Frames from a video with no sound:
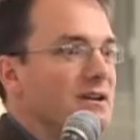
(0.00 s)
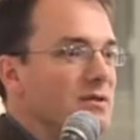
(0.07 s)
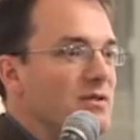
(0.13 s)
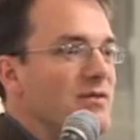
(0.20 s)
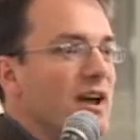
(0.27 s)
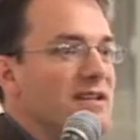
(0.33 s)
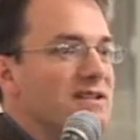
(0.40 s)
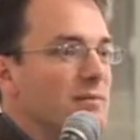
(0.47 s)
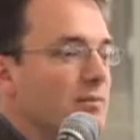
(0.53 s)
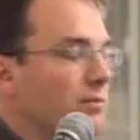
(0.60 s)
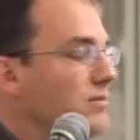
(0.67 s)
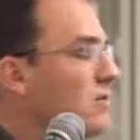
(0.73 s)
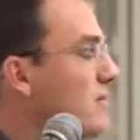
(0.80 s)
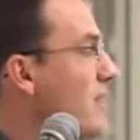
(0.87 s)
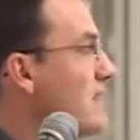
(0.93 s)
You've got
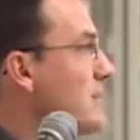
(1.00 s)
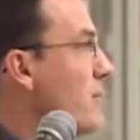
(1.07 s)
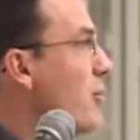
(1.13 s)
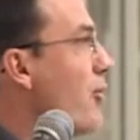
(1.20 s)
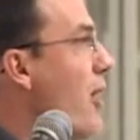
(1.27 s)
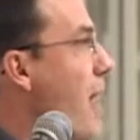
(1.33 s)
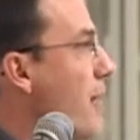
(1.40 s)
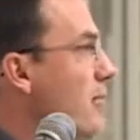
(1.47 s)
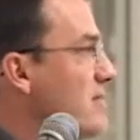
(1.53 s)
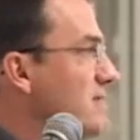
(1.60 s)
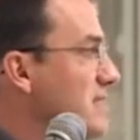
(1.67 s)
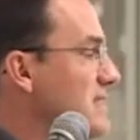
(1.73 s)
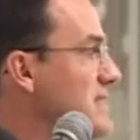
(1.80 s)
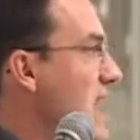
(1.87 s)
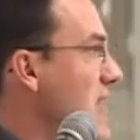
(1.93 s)
some problems
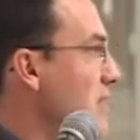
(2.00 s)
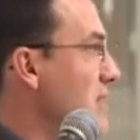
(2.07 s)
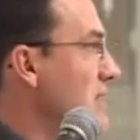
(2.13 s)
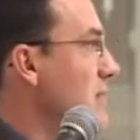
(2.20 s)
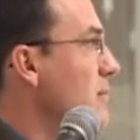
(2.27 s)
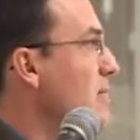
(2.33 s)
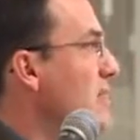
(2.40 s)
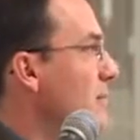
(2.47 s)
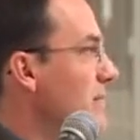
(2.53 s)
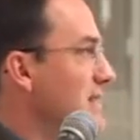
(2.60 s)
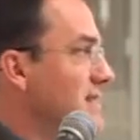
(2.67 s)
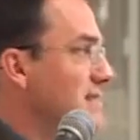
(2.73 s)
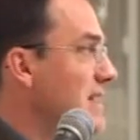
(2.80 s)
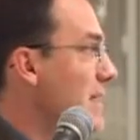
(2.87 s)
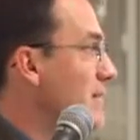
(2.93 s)
to saving them, but at
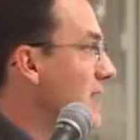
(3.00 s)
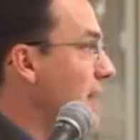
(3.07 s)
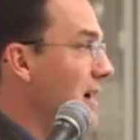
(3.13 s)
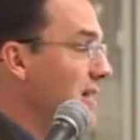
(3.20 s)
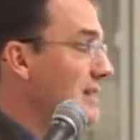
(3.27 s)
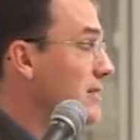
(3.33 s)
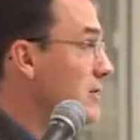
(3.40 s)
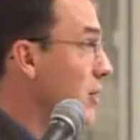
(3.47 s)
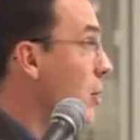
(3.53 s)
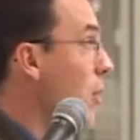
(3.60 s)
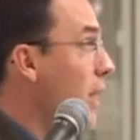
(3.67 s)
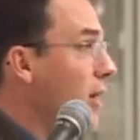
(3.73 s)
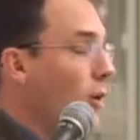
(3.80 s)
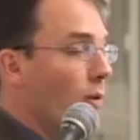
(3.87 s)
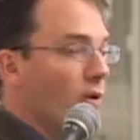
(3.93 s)
the same time, I think they're
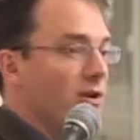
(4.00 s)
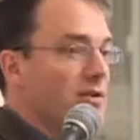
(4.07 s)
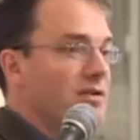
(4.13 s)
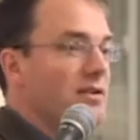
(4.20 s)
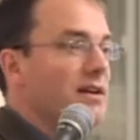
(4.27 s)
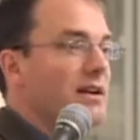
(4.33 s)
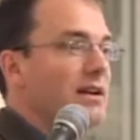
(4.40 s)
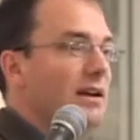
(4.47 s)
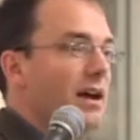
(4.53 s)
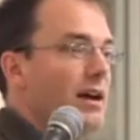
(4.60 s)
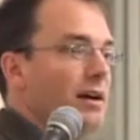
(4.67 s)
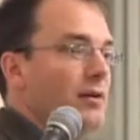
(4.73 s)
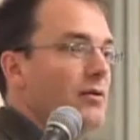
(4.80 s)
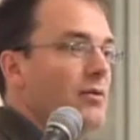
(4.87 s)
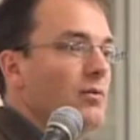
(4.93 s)
well worth
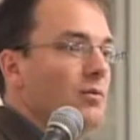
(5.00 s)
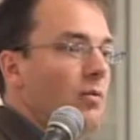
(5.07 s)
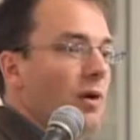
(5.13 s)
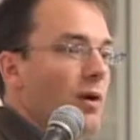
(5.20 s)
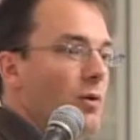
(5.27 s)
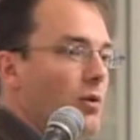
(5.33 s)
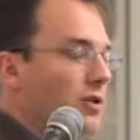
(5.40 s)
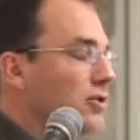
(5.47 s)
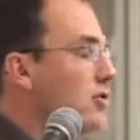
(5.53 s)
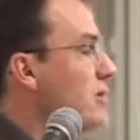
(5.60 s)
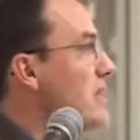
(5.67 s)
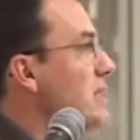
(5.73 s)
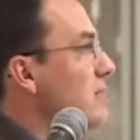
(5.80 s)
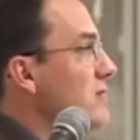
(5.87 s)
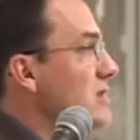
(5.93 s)

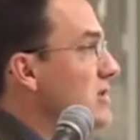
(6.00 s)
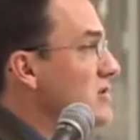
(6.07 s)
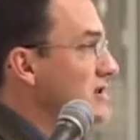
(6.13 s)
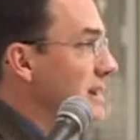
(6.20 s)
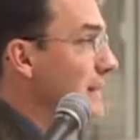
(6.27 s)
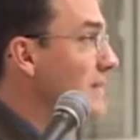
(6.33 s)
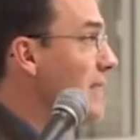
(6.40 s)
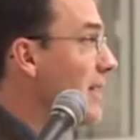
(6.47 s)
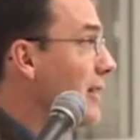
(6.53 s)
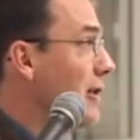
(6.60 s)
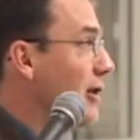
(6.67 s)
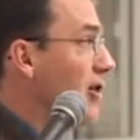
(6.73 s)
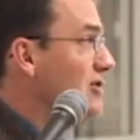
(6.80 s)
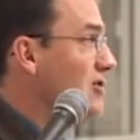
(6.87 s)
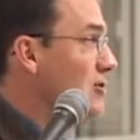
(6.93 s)
looking at reusing.
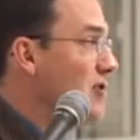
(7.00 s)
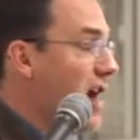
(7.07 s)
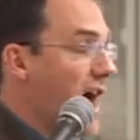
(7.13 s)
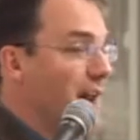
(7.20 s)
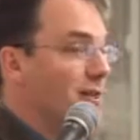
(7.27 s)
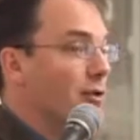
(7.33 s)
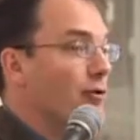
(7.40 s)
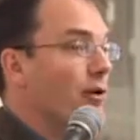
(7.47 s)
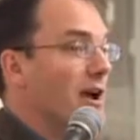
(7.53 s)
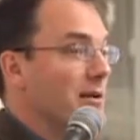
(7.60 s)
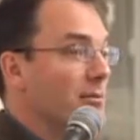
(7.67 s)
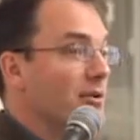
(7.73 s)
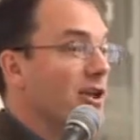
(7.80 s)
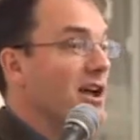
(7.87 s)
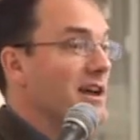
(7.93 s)
They're also not in the
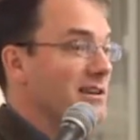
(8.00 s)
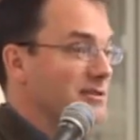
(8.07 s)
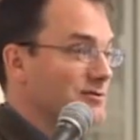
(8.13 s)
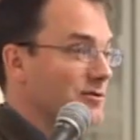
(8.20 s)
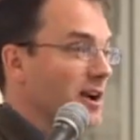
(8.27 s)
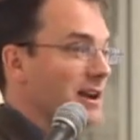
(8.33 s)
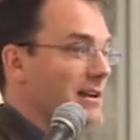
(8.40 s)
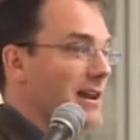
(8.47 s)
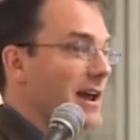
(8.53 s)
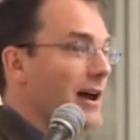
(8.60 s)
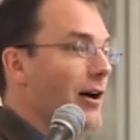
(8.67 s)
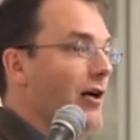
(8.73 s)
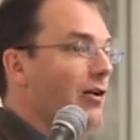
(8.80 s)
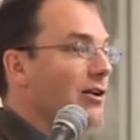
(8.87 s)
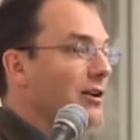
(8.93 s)
right place right
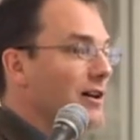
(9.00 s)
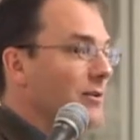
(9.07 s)
now.